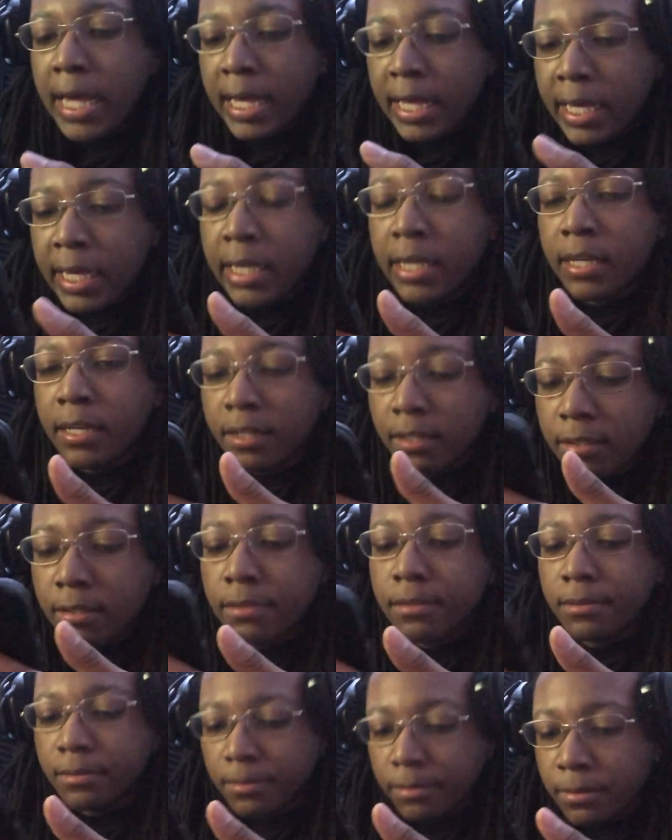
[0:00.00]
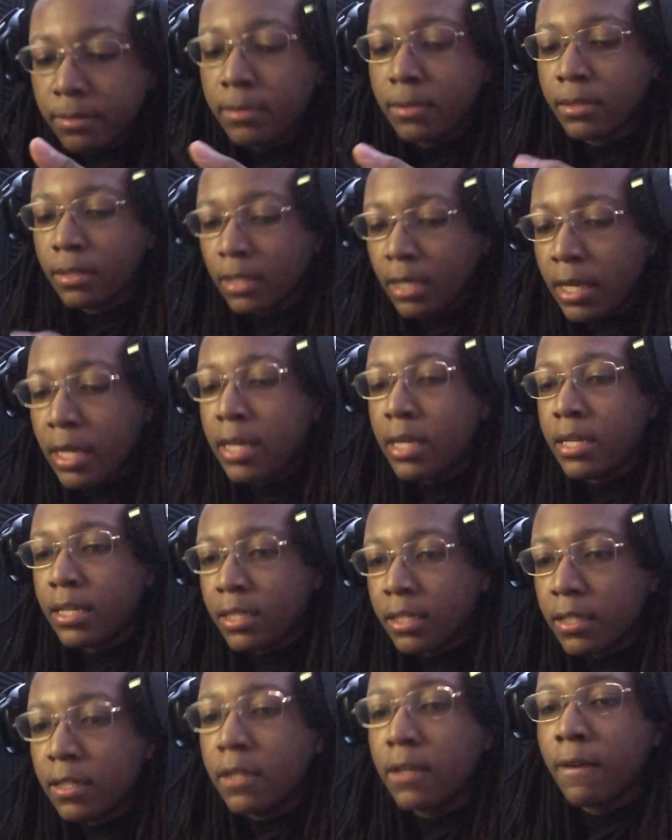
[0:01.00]
Hey.
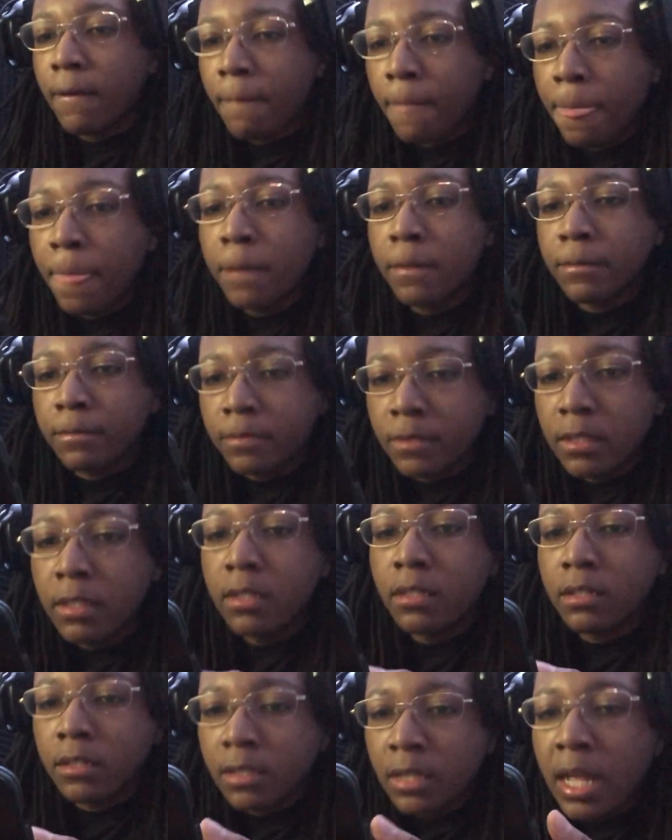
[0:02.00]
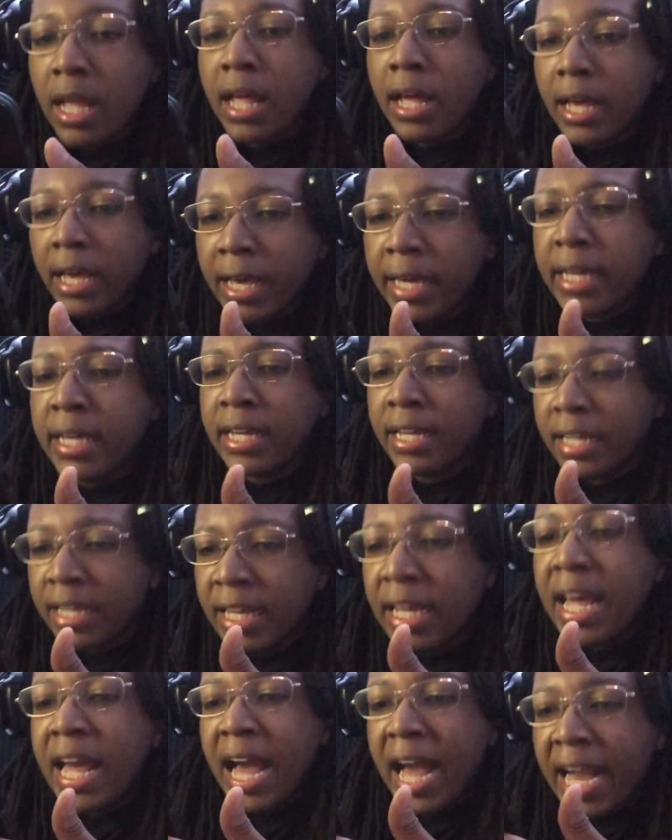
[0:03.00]
Yes. Hey.
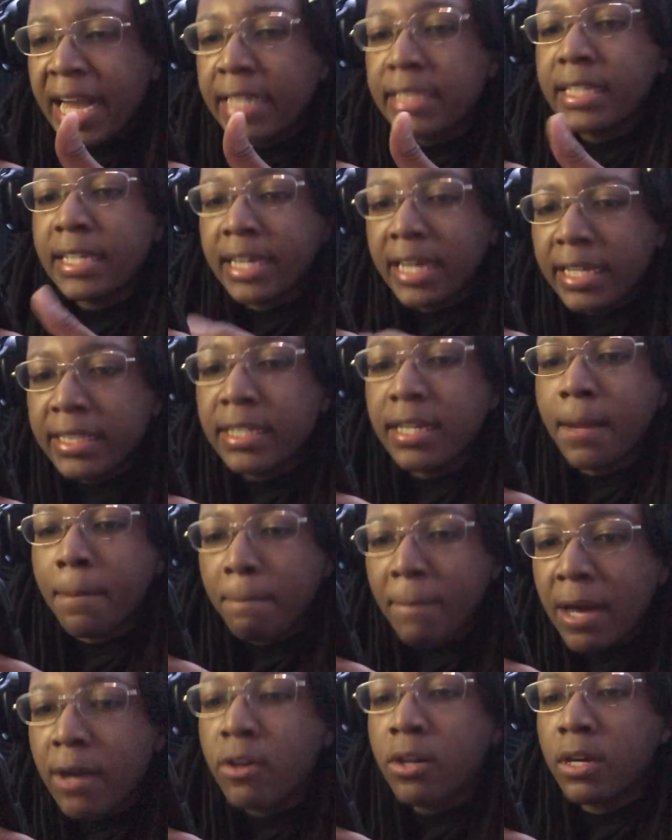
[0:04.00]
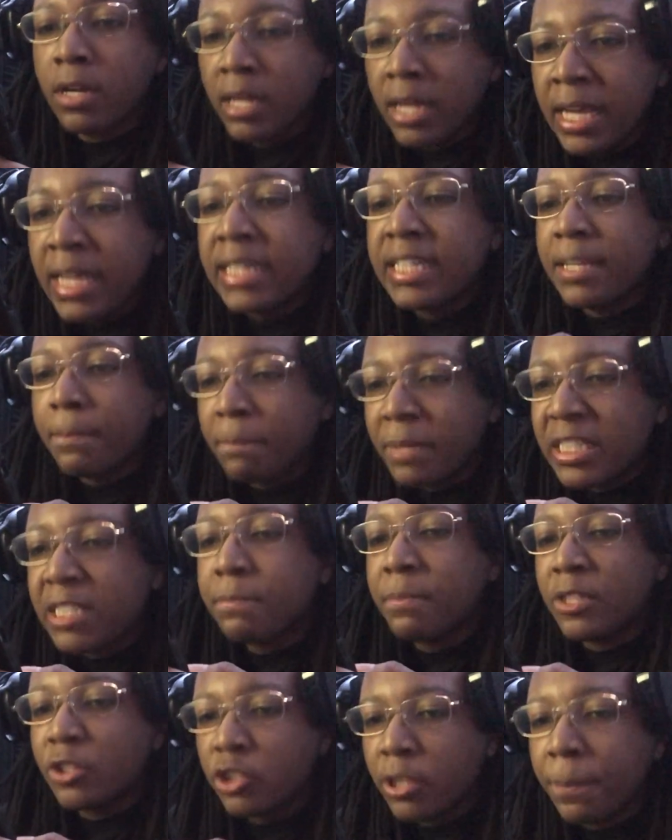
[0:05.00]
I get the kick that I'm out. These
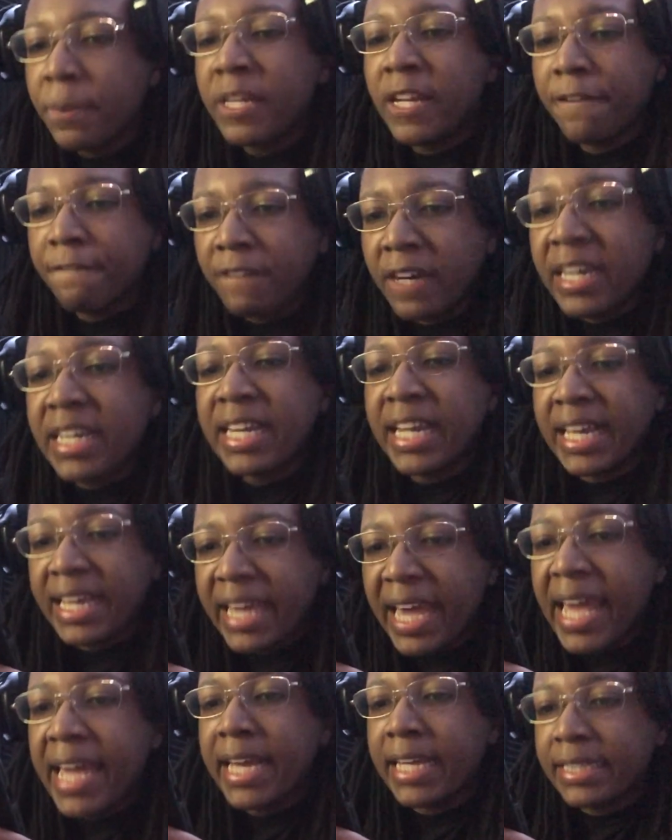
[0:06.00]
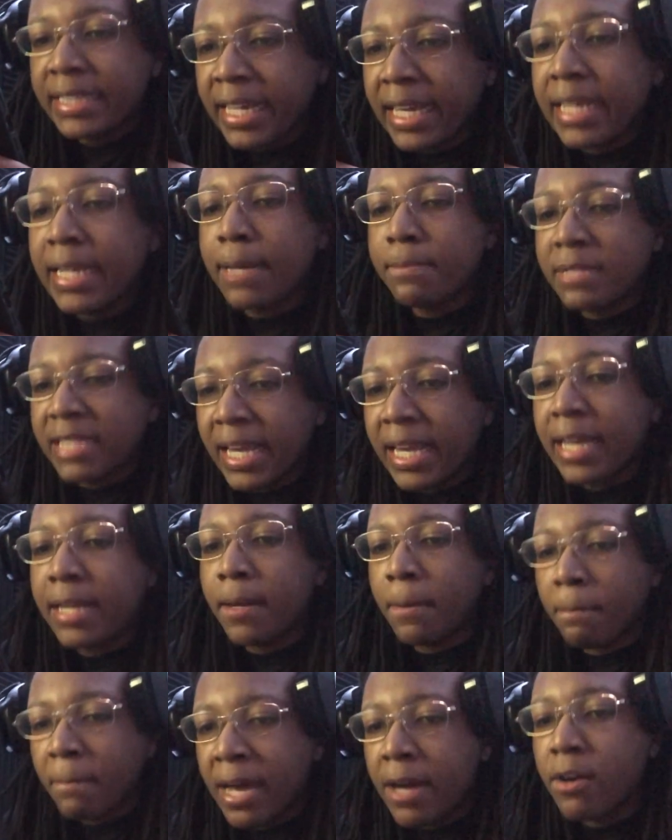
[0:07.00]
bitches be tripping, they fucking the gang and thinking I'm taking
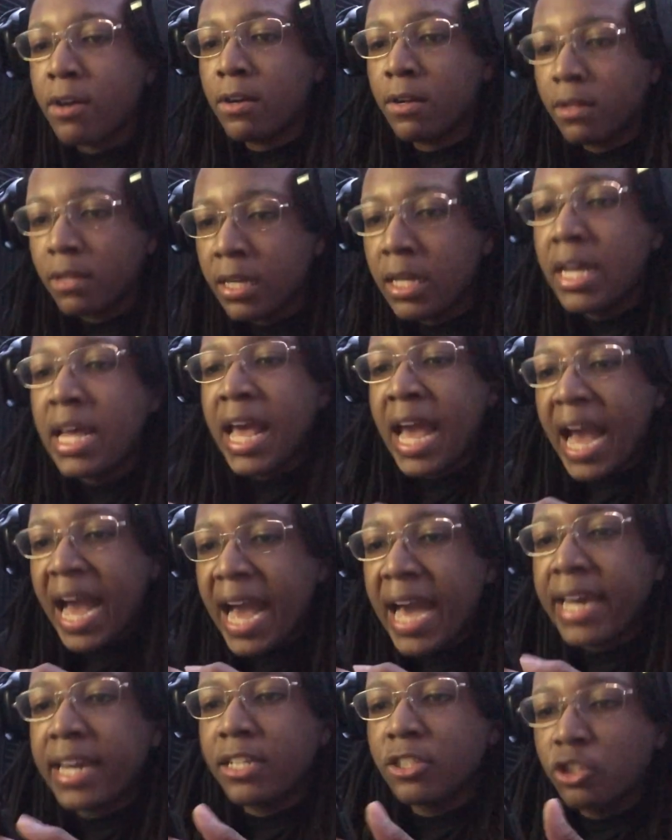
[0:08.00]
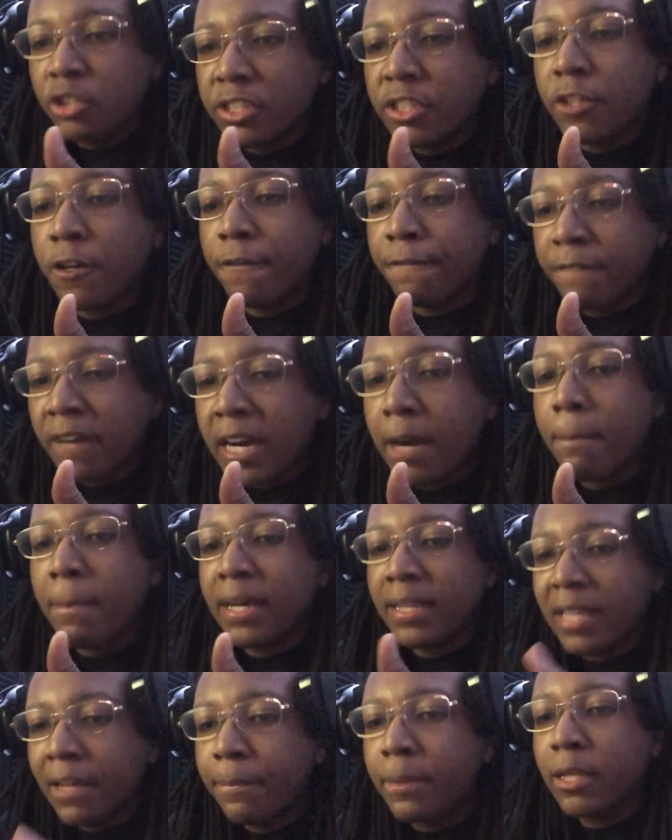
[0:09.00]
them out. I had a trust to go fuck up
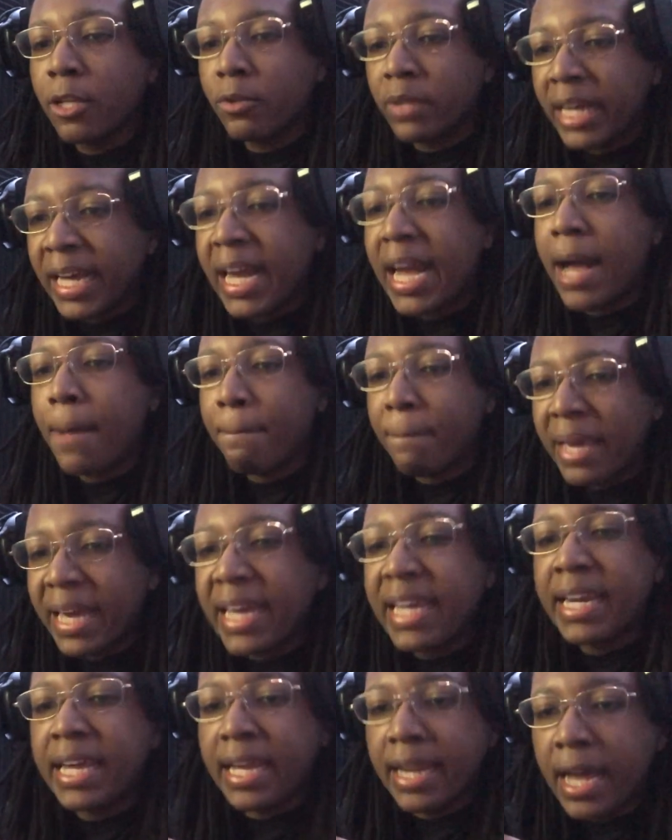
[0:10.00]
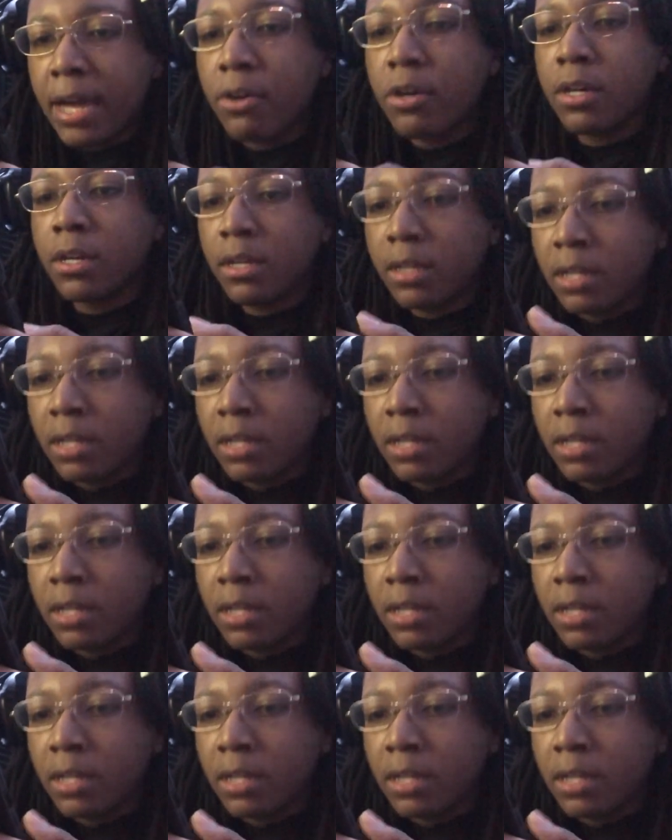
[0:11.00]
my life, but little nigga, I'm making it out.